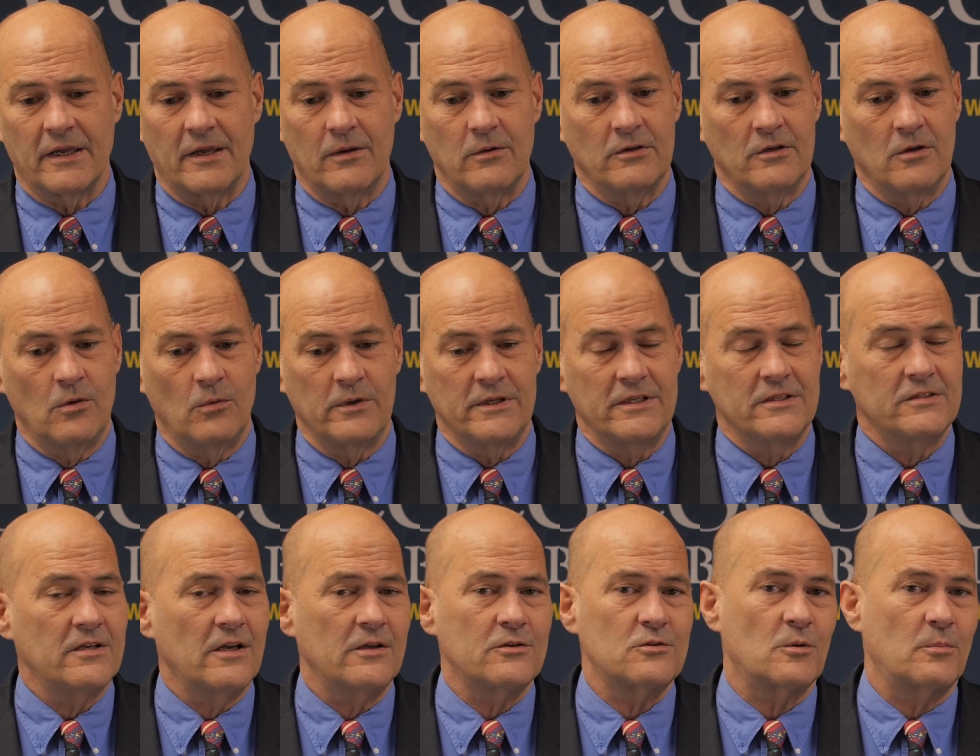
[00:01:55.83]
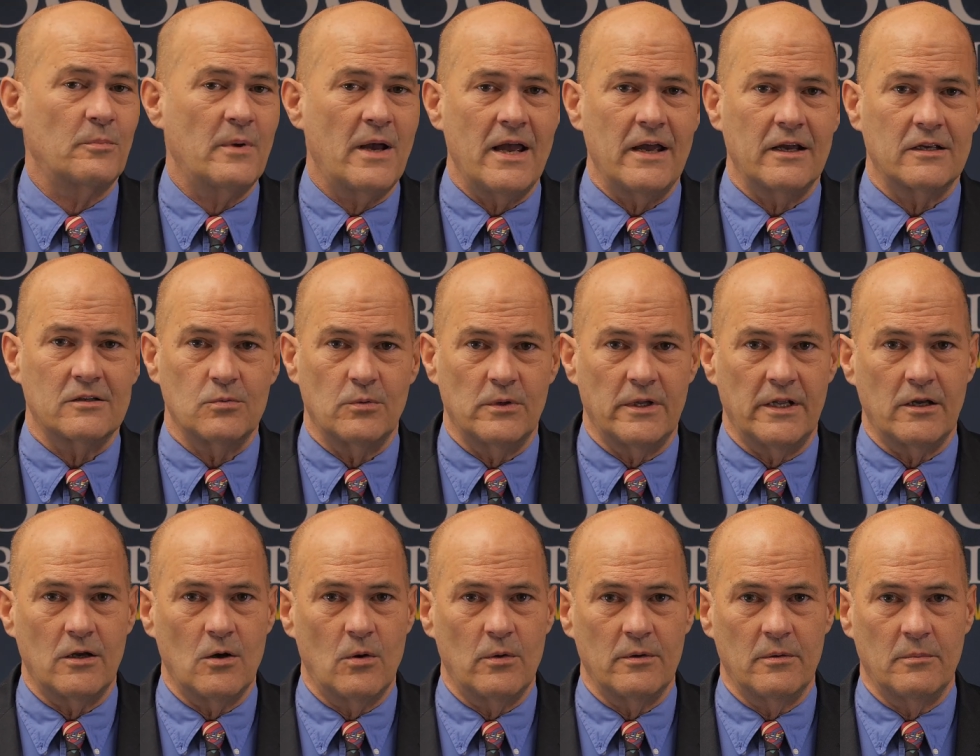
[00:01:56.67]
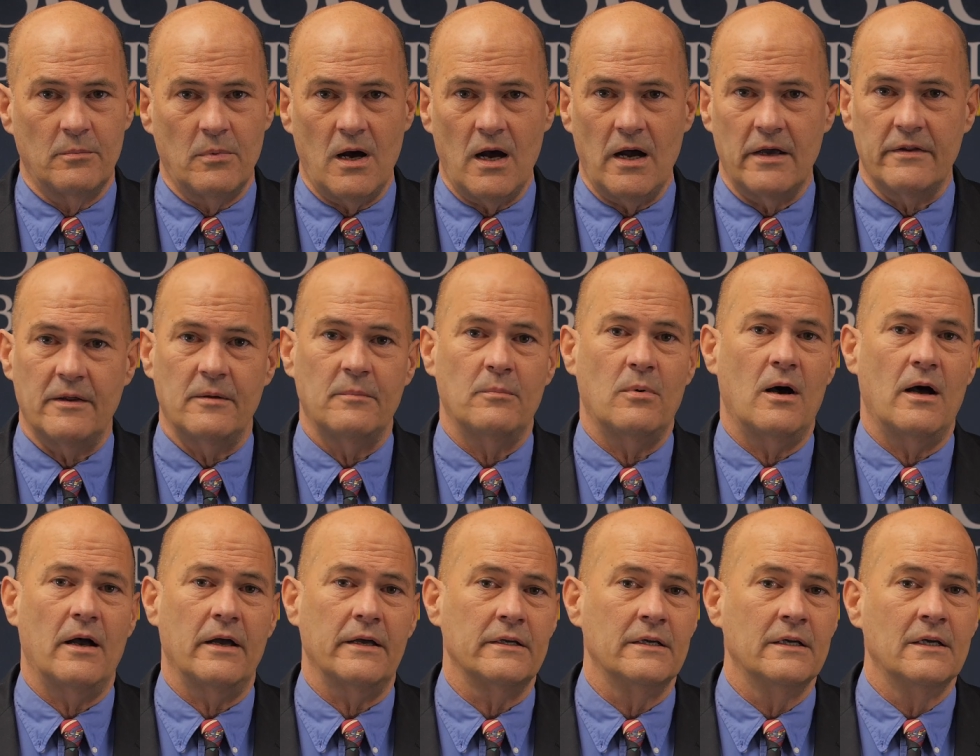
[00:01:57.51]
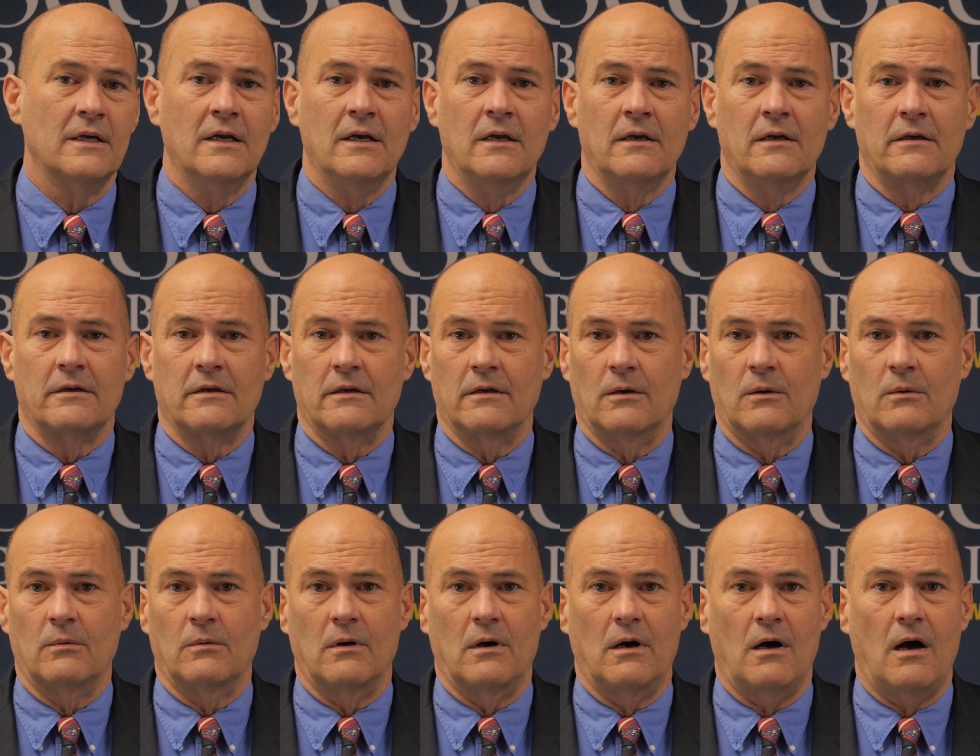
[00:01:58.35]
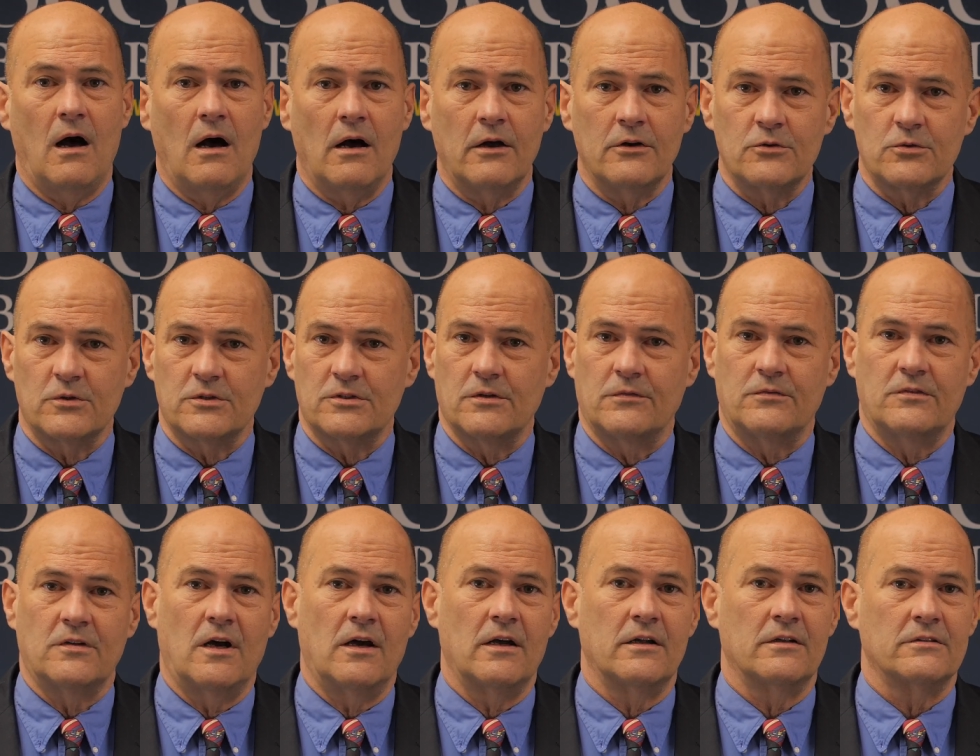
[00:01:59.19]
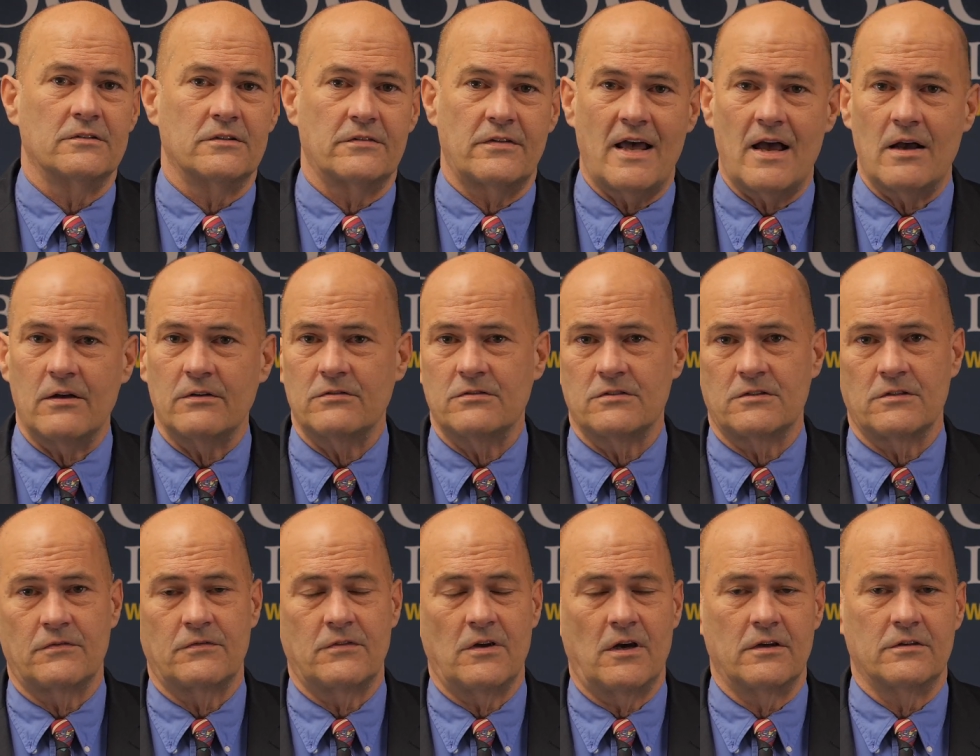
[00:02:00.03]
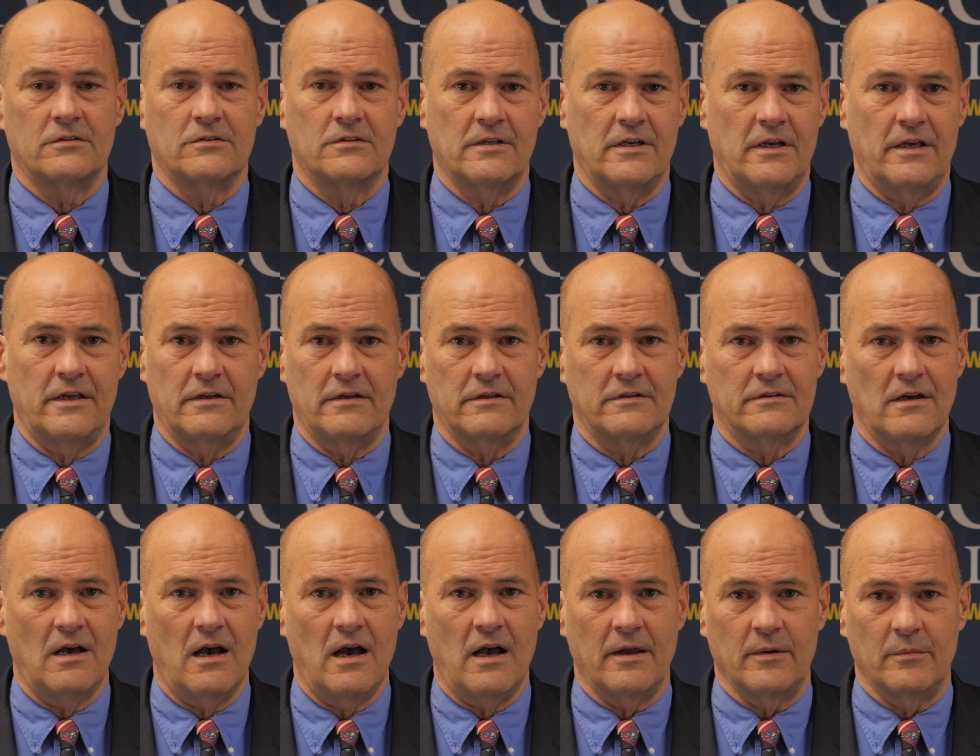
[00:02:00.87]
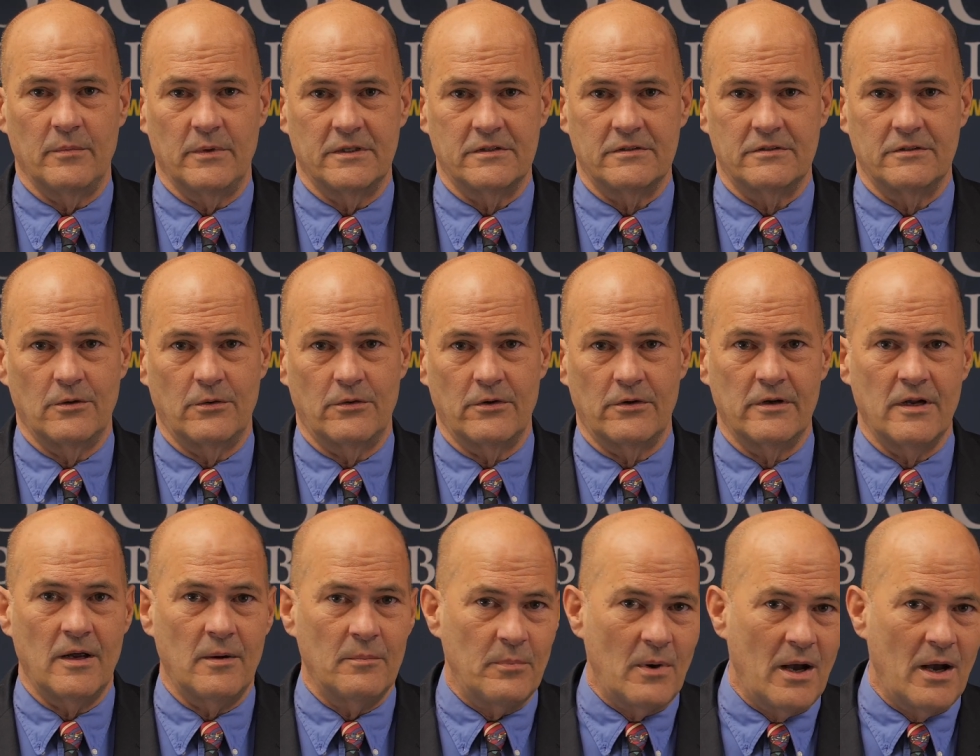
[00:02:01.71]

And you know when these central banks when they go in and buy, they buy you know hundreds of tons, thousands of tons at a time. It's you know they're not